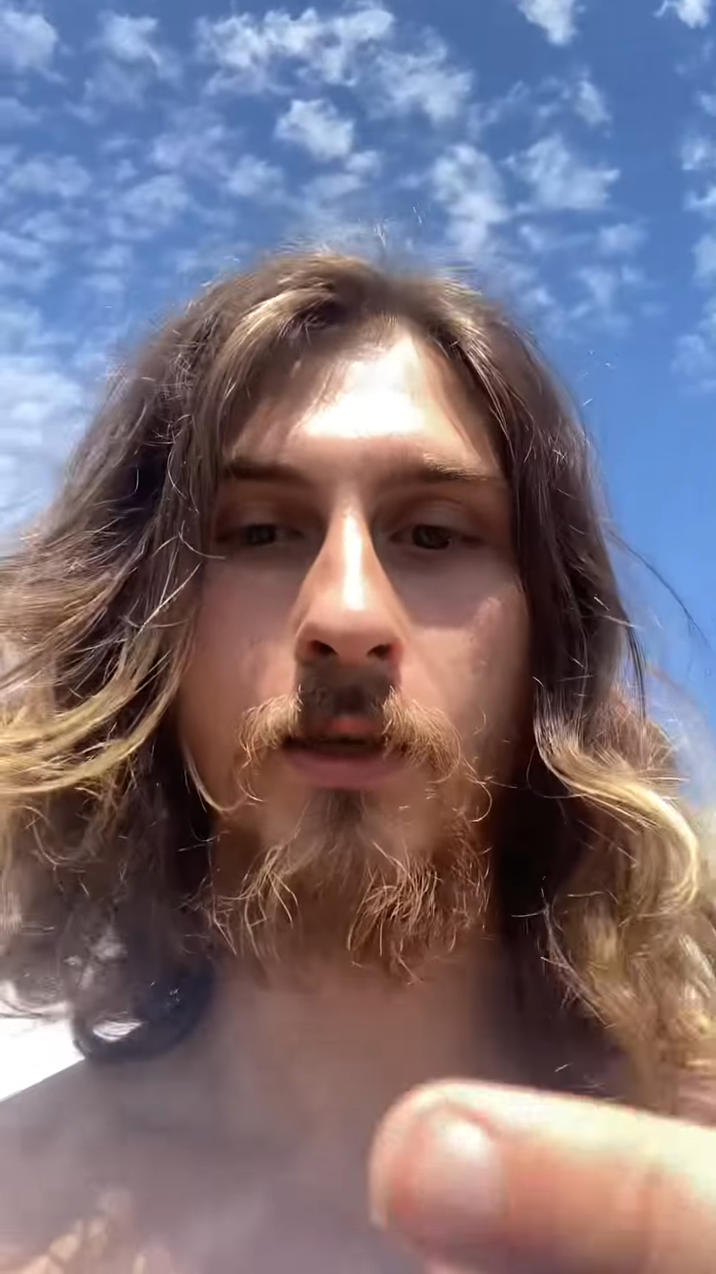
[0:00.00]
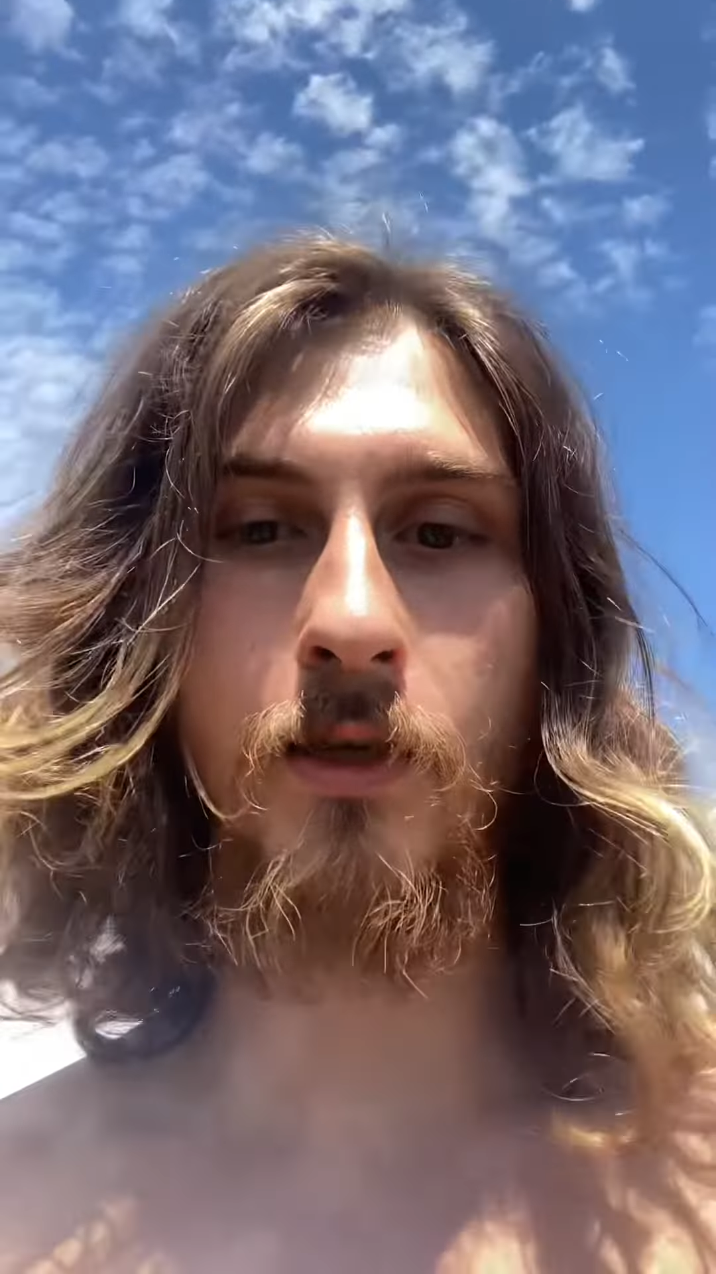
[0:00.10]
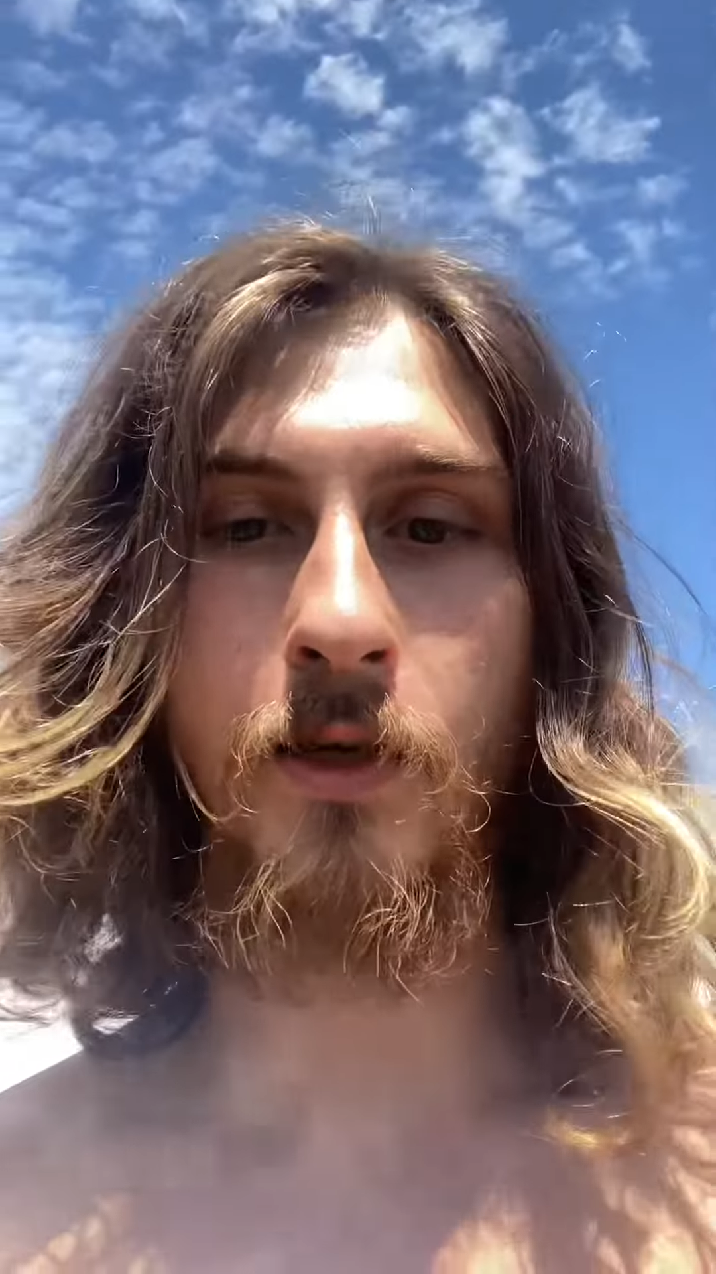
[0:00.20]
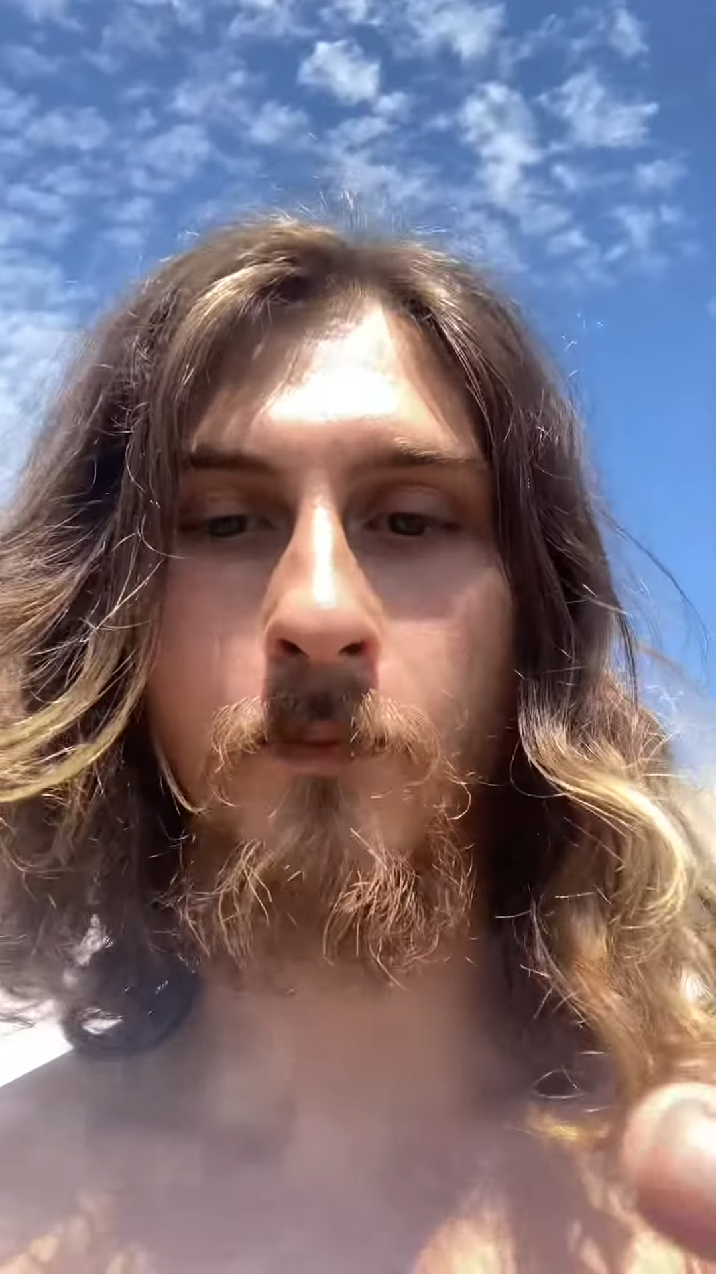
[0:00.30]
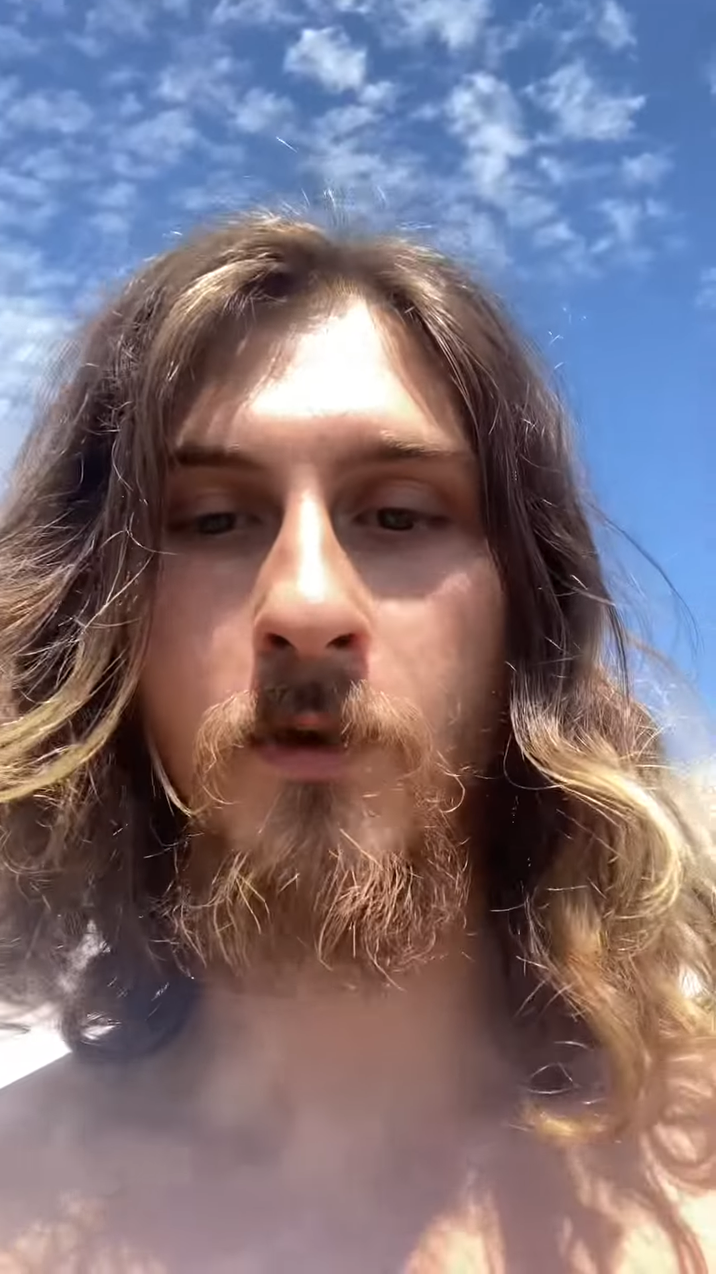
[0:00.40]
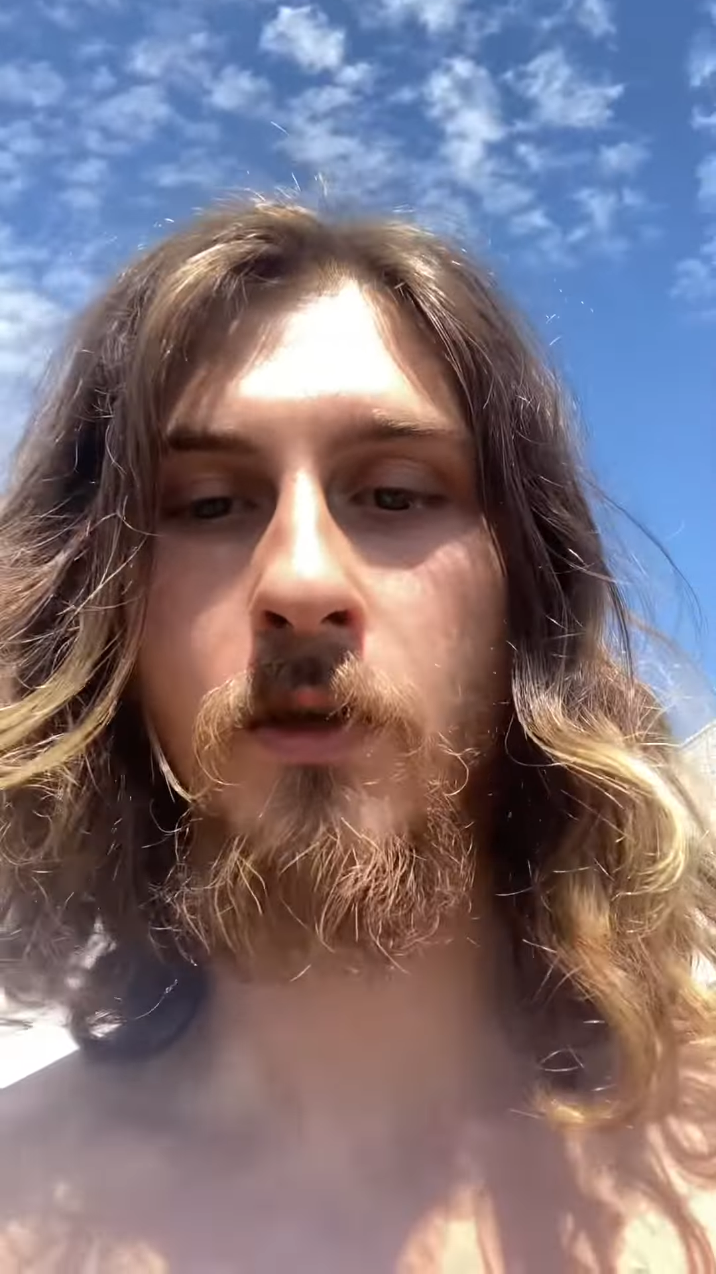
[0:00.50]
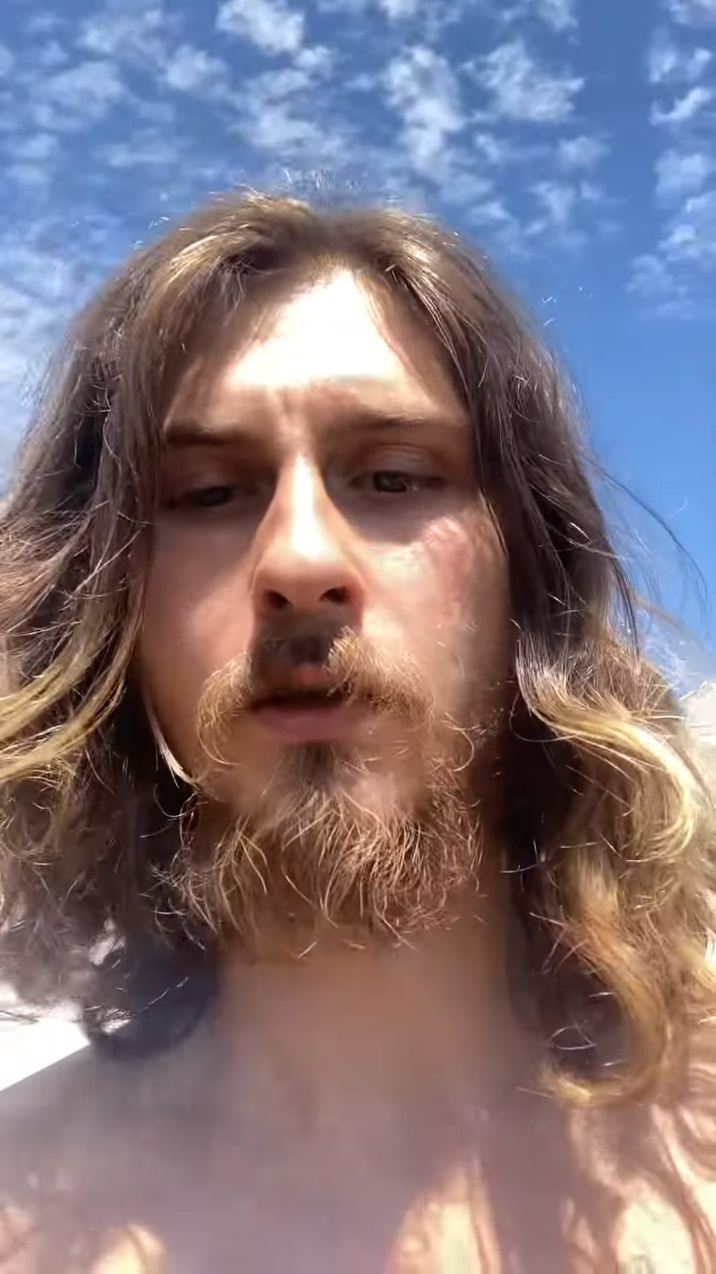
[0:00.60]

comment,